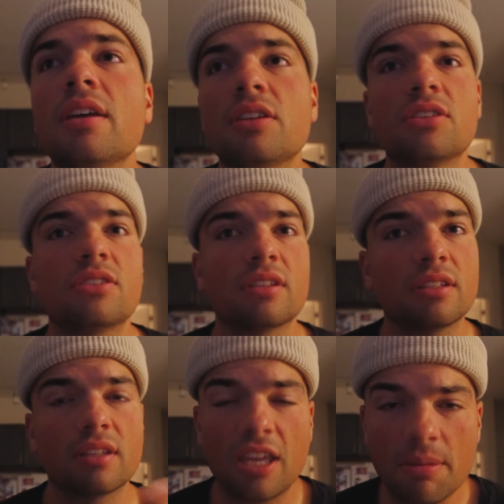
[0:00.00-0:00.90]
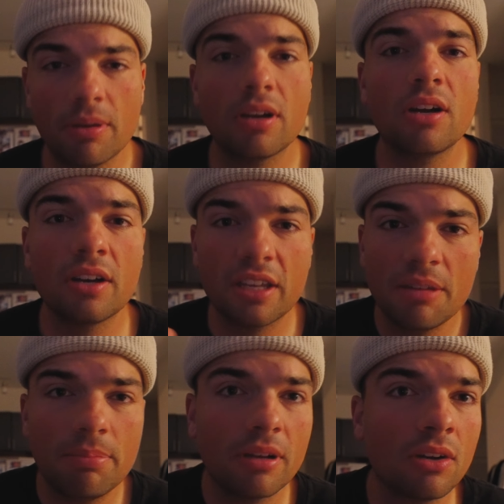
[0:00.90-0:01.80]
Just the, the keep on going,
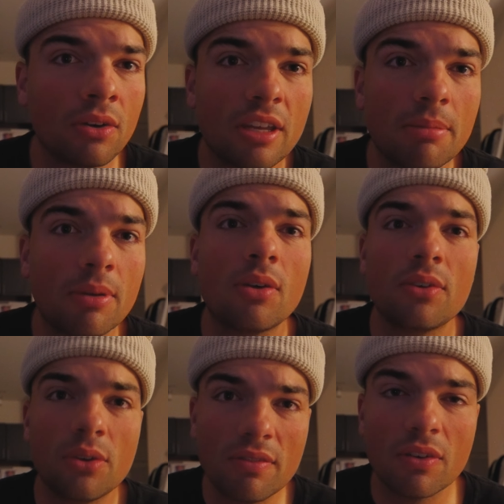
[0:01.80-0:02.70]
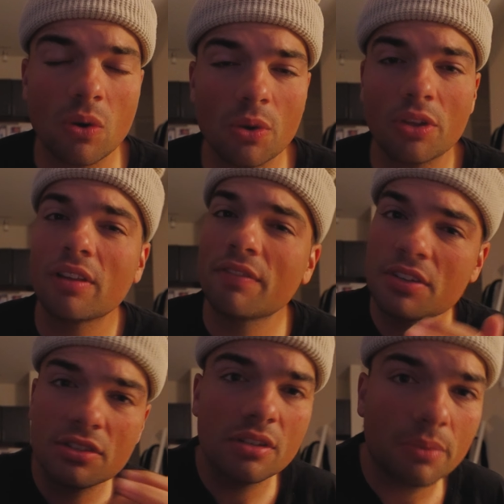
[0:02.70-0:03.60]
keep on going, keep on going. You have a goal, you'll
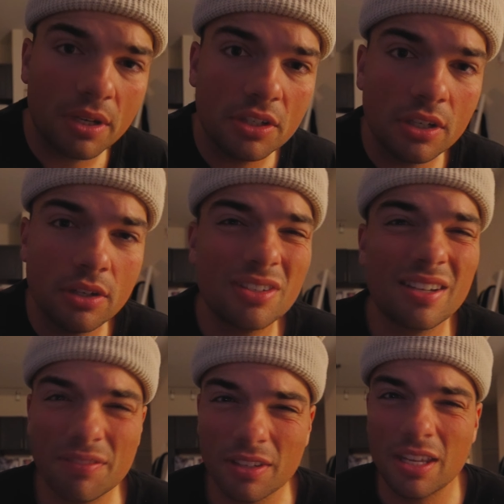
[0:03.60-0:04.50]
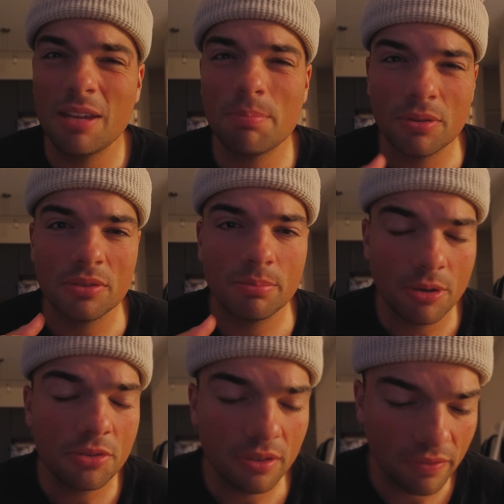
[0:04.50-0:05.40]
eventually reach it. You just have to keep
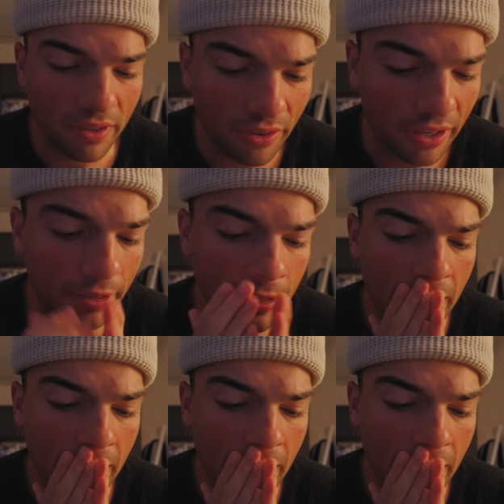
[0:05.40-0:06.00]
persevering.